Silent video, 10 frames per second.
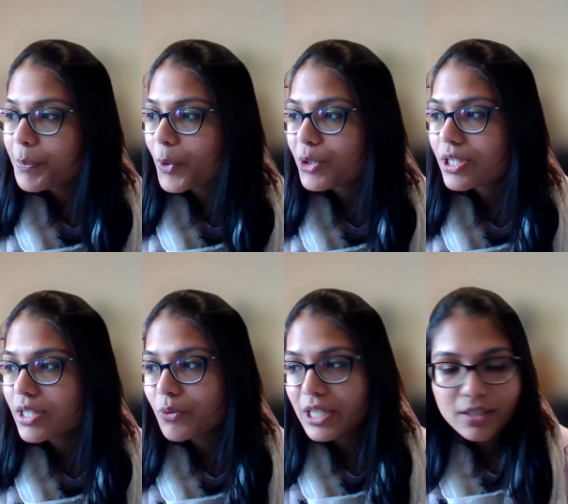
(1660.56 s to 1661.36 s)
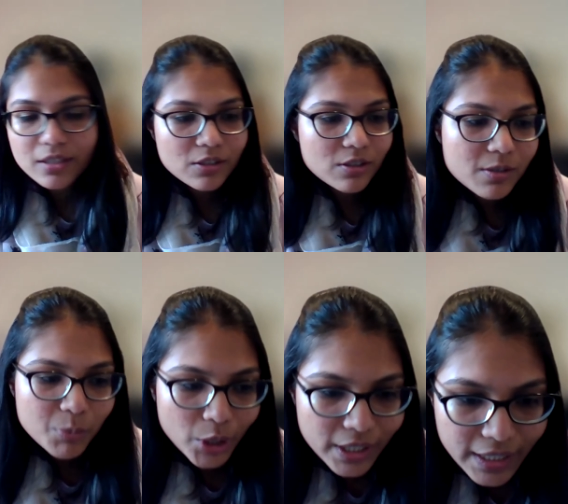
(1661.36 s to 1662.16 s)
which is the research
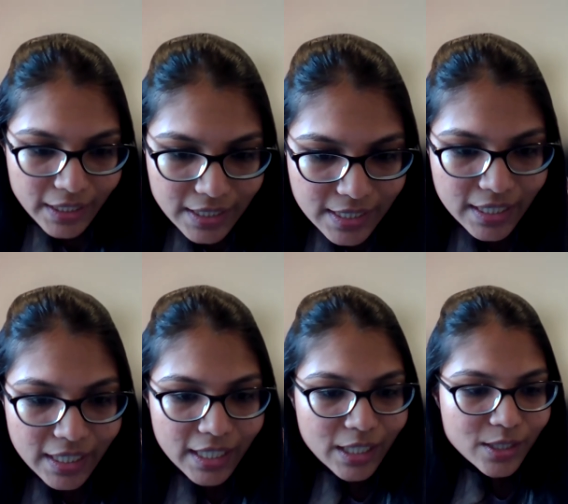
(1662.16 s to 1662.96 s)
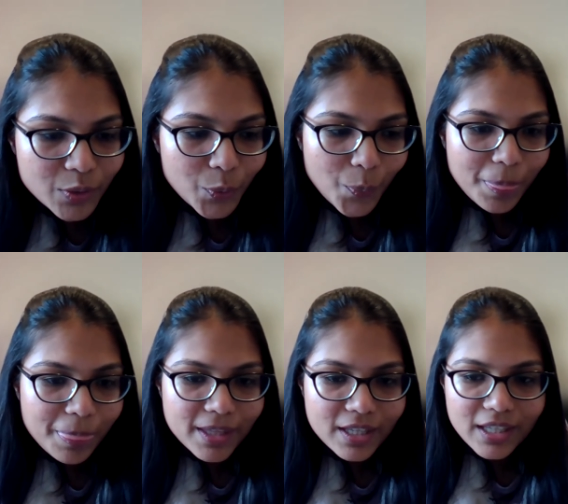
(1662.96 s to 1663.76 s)
spotlights. So
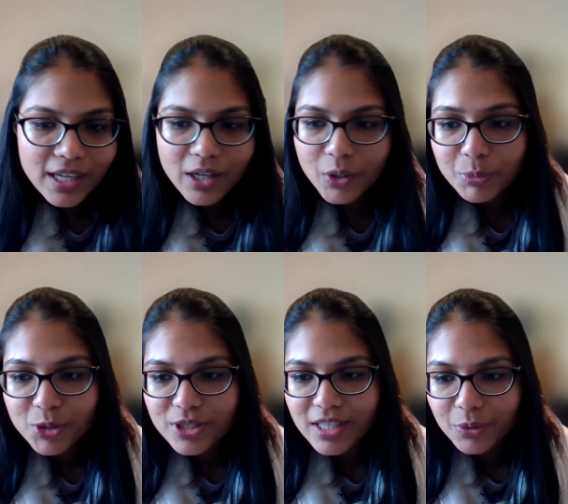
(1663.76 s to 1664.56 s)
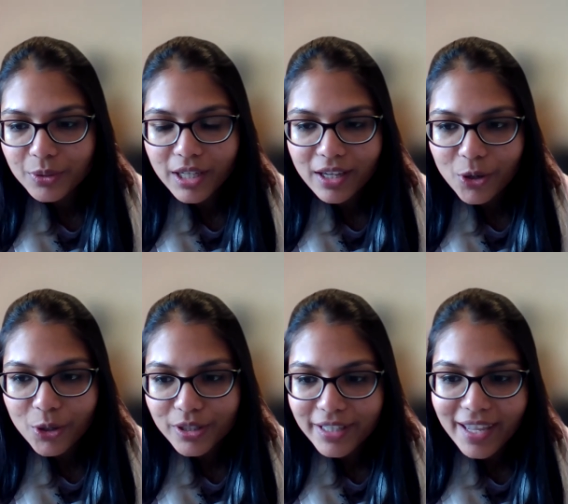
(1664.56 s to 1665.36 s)
I hope to see you
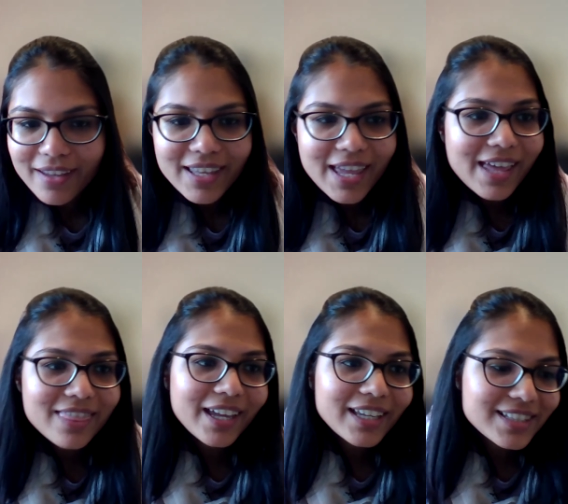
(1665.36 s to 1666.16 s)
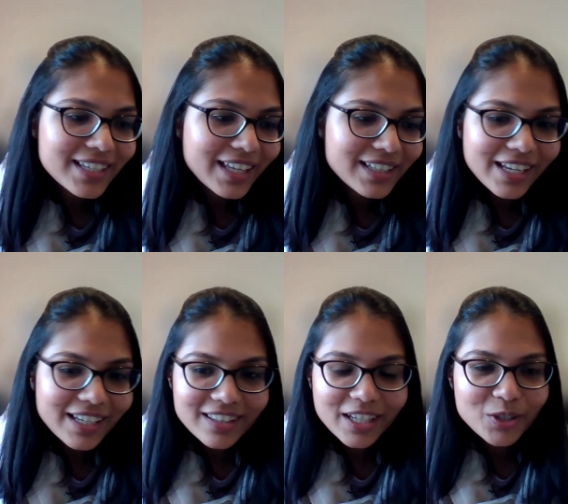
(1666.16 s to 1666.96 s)
all there. And thanks again,
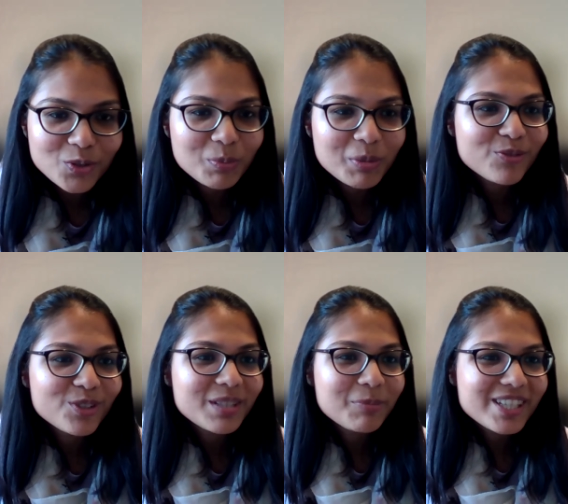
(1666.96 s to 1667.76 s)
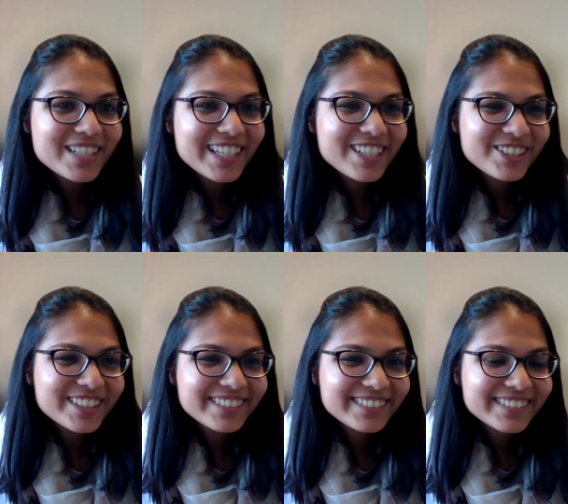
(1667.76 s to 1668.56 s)
Danny. Thank you so much for this presentation.